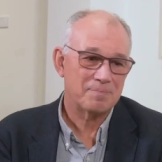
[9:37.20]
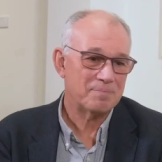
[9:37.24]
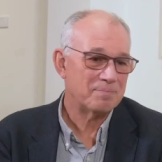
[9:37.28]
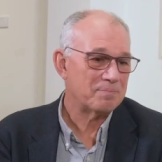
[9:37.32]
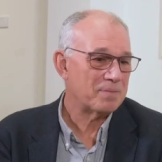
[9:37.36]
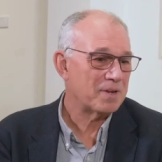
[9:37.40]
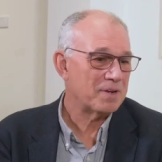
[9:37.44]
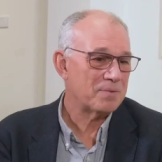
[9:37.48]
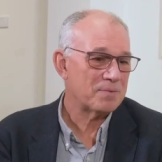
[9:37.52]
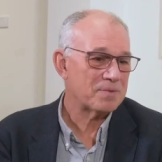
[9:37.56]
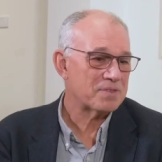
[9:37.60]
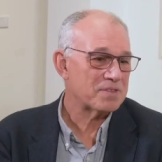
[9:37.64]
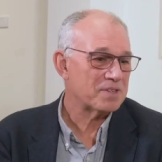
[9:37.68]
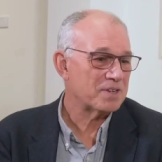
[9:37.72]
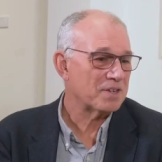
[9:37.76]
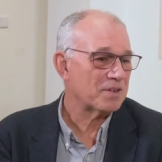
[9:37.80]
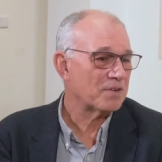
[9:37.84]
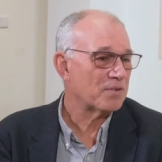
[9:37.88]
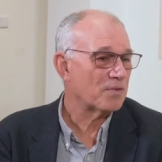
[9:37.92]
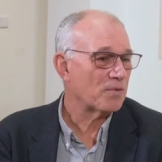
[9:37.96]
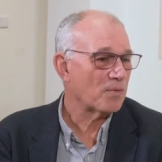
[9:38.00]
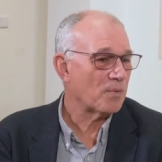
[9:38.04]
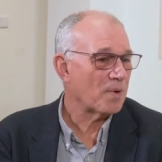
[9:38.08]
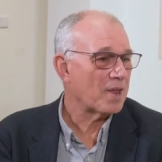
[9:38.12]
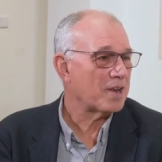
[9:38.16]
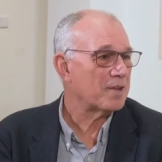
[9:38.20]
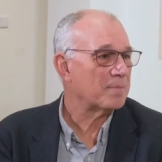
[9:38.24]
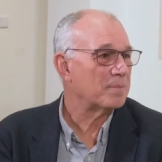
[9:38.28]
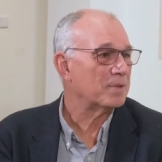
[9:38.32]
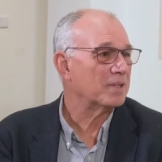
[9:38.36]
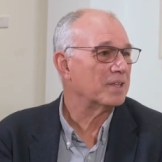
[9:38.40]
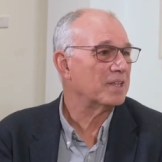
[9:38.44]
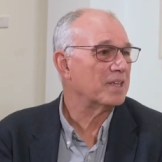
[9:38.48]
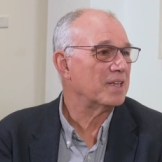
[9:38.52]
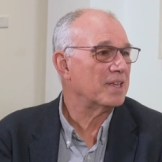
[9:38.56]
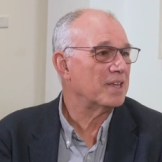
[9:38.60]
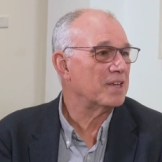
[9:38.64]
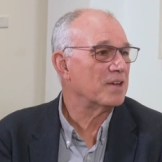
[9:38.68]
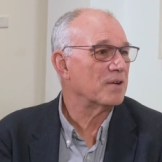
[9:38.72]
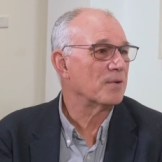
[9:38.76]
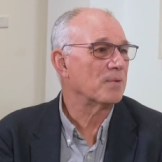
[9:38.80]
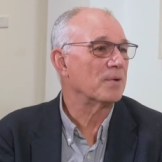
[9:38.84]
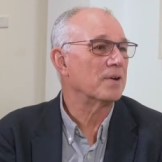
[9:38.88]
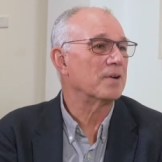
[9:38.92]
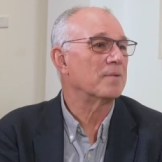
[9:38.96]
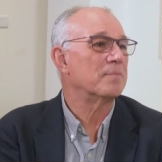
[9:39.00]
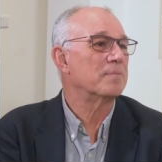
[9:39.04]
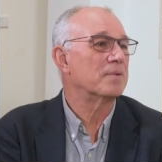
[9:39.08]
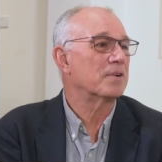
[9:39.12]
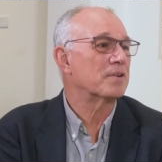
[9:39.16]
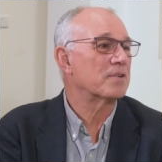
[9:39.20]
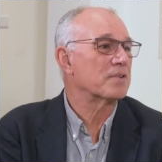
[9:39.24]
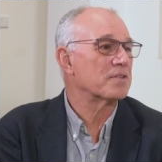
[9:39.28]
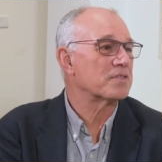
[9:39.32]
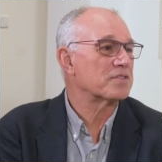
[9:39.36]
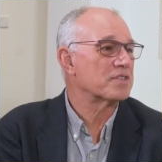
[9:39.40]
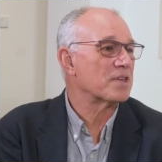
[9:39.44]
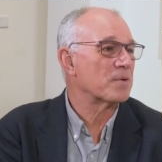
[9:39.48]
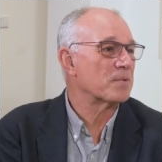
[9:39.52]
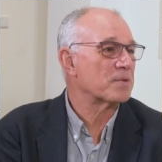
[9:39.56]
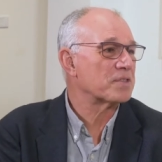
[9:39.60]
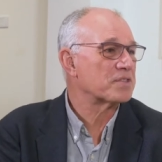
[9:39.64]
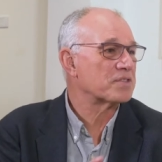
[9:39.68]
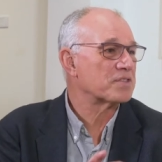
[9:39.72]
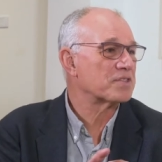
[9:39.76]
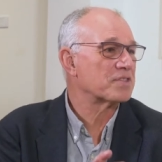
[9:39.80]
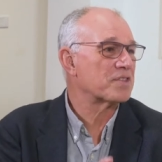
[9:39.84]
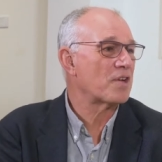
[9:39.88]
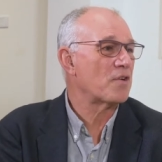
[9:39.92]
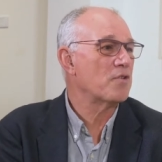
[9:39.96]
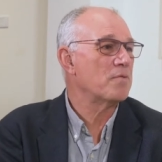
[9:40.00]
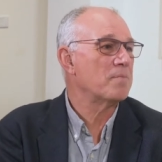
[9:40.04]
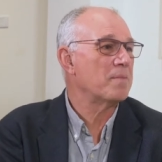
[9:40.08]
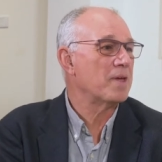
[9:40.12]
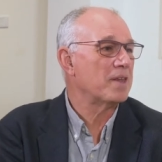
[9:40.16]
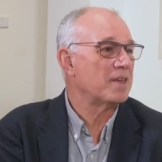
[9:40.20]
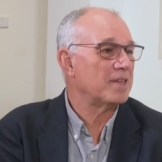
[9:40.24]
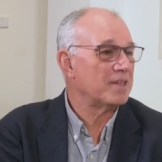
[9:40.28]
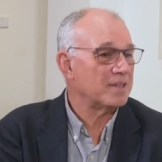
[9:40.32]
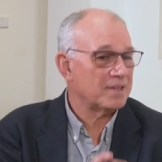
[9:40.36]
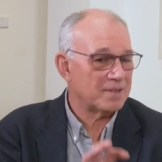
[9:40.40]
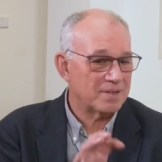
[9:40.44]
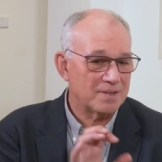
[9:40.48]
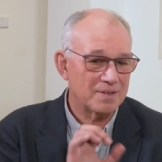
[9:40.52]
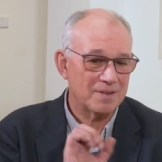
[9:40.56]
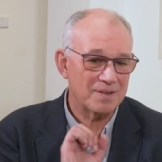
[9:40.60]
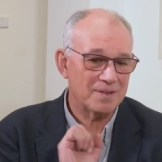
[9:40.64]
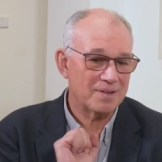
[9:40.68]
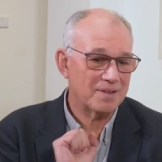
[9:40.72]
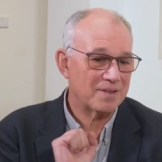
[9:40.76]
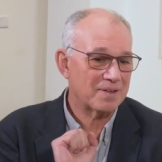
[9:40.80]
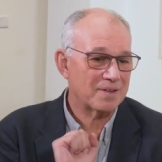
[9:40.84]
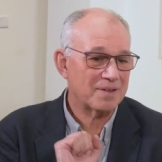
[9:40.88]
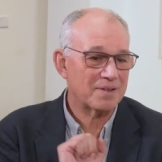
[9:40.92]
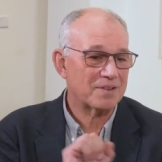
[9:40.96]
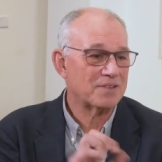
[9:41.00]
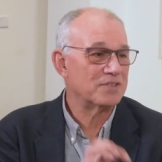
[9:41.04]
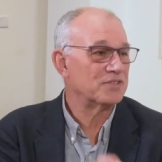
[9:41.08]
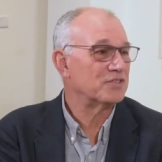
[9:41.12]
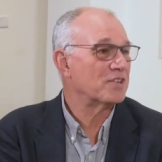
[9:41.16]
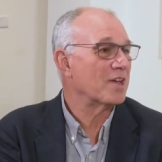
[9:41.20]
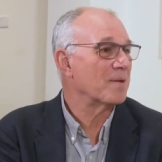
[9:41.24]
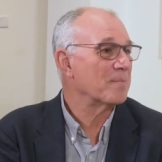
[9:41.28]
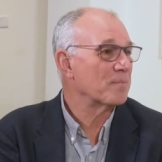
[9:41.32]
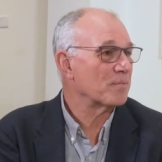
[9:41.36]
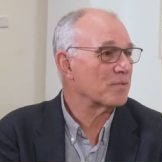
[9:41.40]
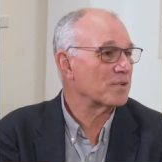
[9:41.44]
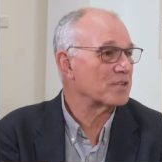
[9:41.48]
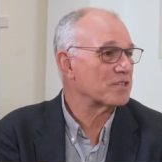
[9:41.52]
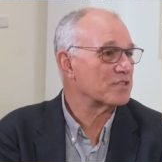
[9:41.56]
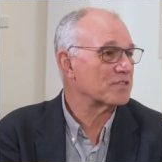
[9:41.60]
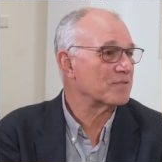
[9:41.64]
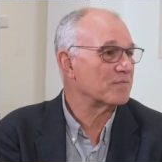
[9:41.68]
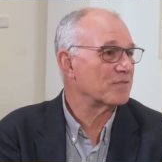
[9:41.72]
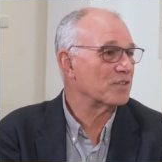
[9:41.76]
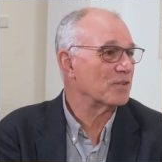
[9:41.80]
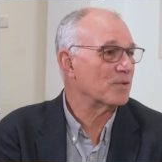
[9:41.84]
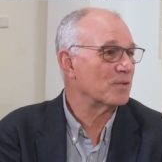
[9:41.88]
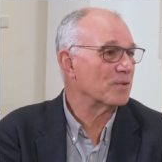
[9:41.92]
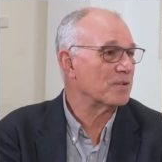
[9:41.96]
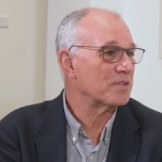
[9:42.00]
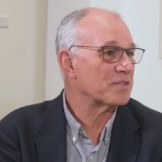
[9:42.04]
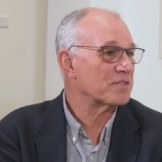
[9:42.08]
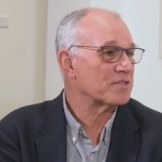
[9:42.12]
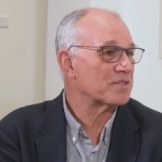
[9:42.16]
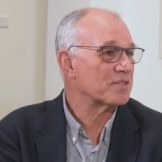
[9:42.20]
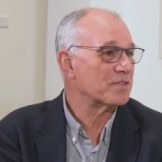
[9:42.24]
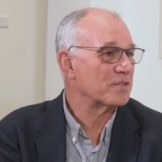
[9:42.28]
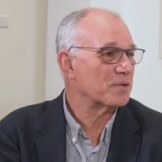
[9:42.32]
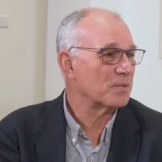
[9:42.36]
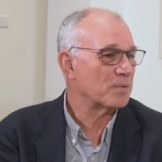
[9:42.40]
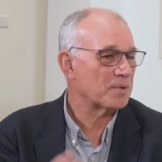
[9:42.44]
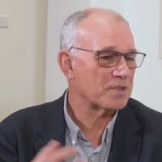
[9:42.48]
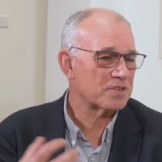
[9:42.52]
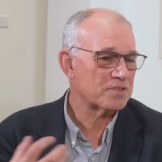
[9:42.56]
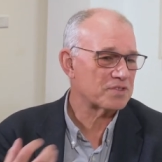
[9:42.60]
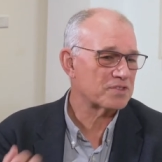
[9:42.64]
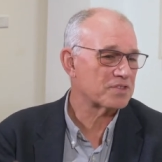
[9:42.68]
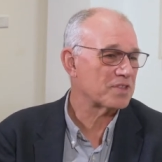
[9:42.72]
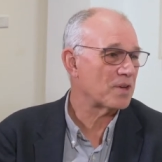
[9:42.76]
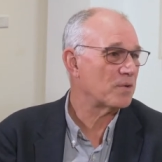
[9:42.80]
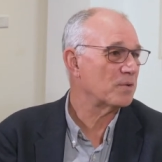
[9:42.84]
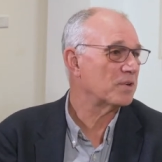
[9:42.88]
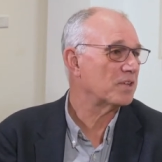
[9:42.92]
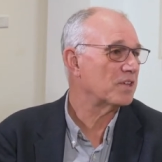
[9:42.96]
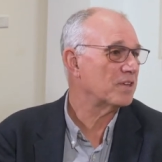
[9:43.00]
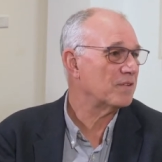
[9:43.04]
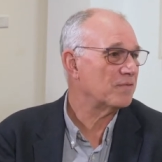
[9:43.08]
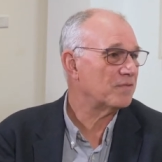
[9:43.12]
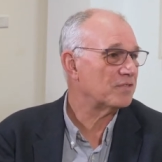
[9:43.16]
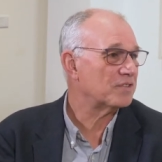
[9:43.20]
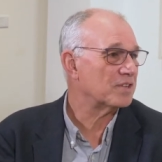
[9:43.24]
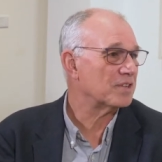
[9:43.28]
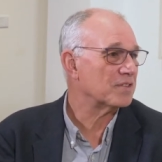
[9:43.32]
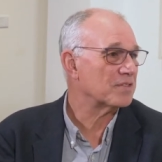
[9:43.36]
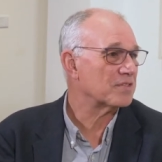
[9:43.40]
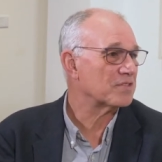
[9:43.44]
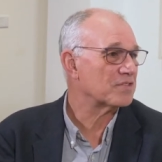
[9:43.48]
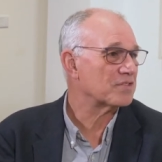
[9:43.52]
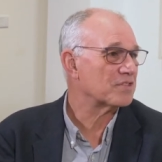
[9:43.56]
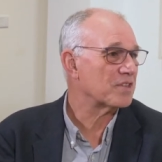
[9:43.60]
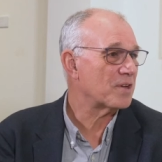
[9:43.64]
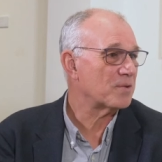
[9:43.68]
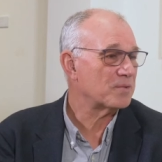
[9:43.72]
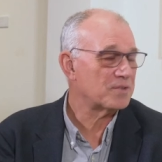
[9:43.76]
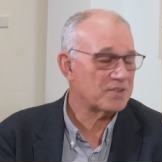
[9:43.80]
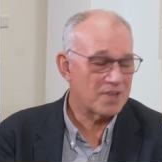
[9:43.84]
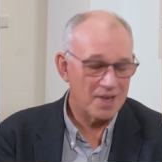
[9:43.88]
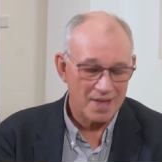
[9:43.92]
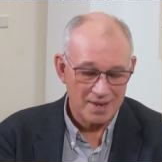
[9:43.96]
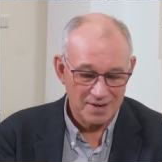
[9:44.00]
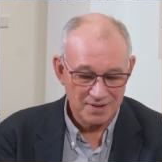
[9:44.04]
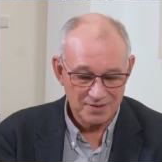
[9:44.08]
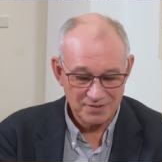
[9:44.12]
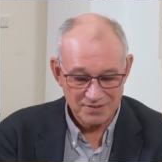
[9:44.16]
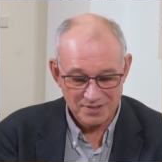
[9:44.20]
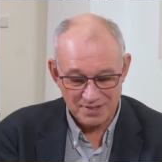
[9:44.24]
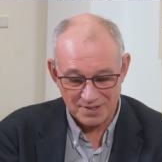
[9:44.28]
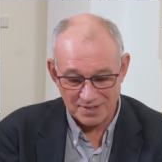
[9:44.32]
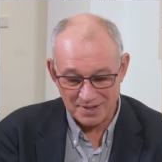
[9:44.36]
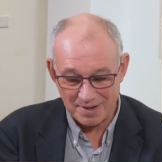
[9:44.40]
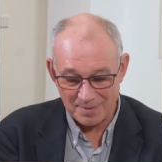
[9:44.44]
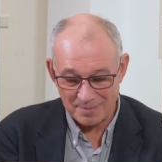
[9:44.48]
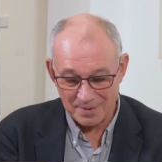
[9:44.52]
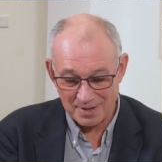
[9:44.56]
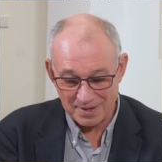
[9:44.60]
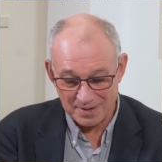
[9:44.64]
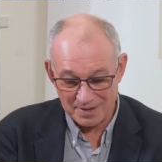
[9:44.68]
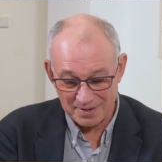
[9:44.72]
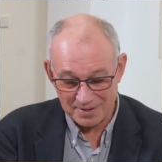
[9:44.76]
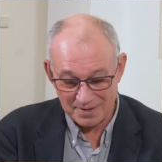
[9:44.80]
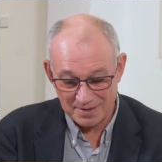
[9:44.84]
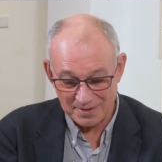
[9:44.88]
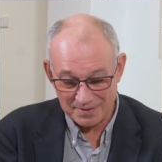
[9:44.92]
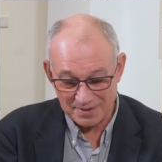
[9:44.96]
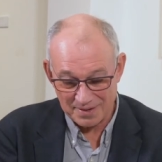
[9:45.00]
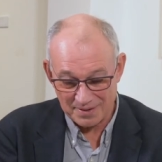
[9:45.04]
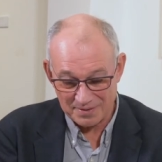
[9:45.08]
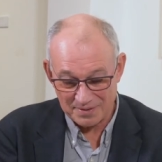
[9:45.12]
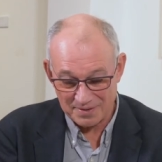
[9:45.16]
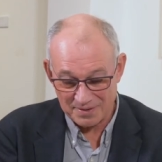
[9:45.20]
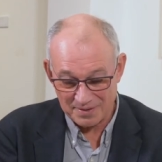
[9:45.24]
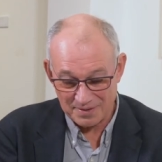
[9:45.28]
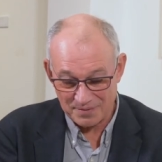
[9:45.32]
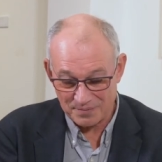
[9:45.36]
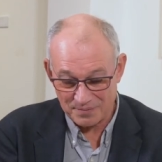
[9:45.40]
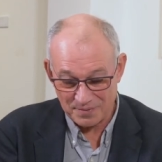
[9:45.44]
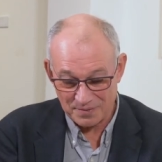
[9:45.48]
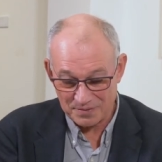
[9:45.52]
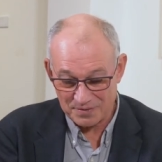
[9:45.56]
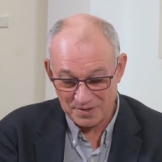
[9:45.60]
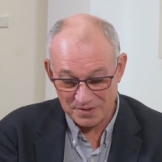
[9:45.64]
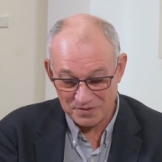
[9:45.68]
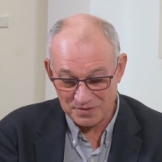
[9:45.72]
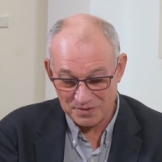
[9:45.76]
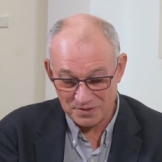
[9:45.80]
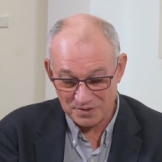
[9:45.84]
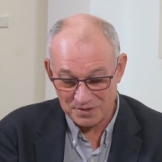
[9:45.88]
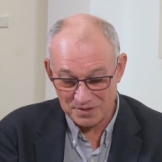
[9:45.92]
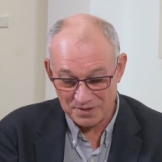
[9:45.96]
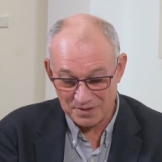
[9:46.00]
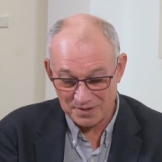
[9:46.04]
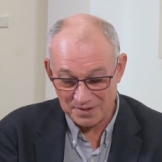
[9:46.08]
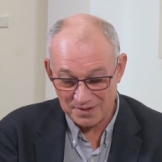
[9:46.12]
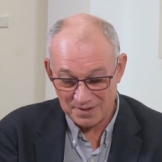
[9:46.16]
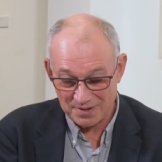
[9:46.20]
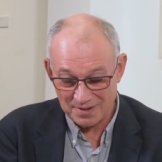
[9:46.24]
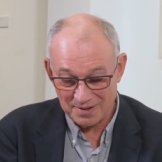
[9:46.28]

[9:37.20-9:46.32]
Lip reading: But it was an incredible era, because there were so many contemporaries of yours who were so gifted and so talented. I mean, if we just look at